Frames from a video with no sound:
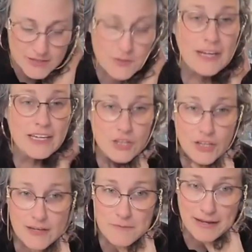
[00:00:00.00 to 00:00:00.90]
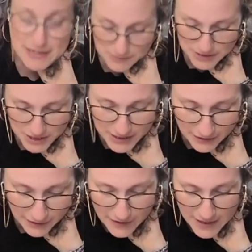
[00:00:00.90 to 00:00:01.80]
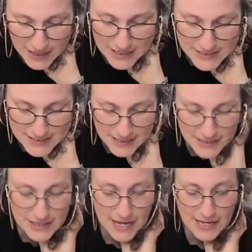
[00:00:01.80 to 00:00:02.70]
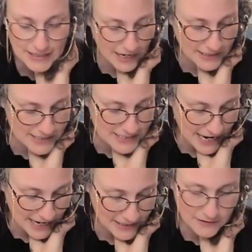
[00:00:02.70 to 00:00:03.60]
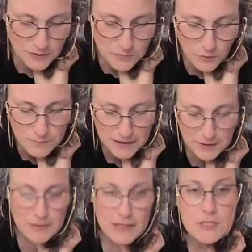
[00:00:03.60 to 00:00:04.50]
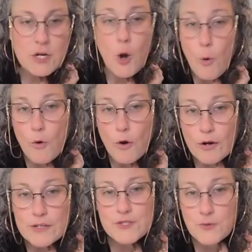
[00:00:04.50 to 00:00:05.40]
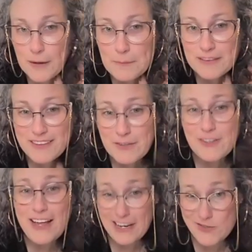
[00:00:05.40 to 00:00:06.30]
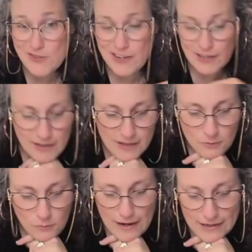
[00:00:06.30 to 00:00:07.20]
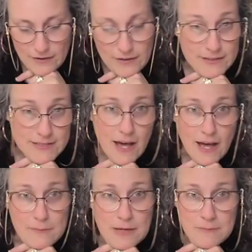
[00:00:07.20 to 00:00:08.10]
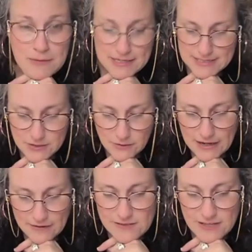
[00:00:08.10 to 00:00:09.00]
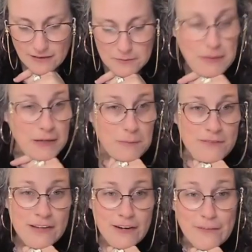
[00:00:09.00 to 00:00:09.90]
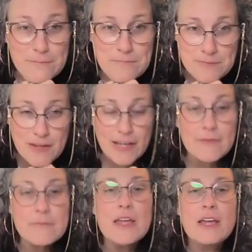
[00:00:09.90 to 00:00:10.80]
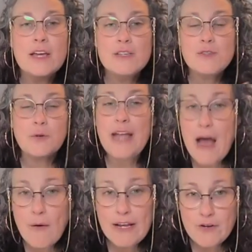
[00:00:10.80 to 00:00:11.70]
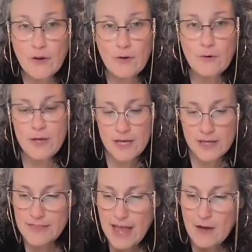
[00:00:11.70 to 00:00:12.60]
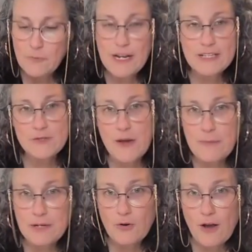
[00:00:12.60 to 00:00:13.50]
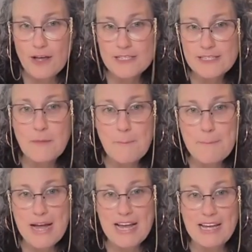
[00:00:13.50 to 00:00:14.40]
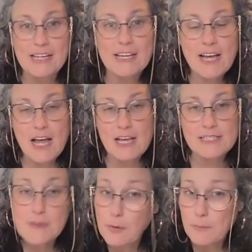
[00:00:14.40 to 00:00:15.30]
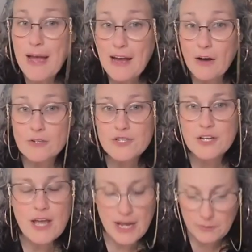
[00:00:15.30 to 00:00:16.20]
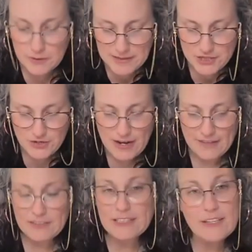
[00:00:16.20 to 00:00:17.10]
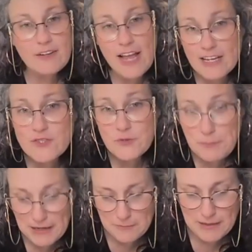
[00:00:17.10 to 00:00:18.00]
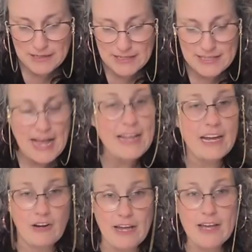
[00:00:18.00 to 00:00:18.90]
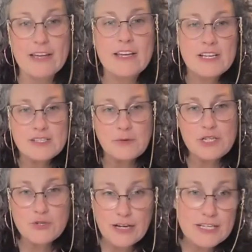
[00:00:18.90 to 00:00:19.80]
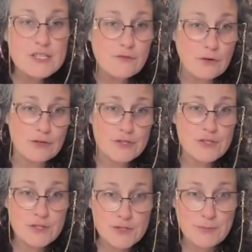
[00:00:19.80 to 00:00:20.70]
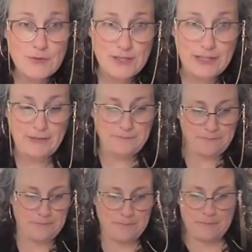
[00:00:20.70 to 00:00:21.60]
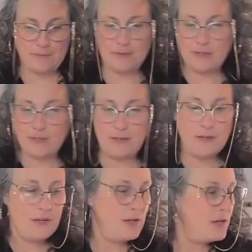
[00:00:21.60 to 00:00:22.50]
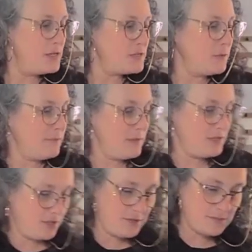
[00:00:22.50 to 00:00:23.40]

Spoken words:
And so I can look at my image here and see that I need to add a little more pigment or scrape a little extra right on the top because I don't have solid pigment there. Okay? So now I know that when I scrape it across my zipper pouch, I want to make sure I have a little extra pigment in that area so it transfers smoothly. So what I'm going to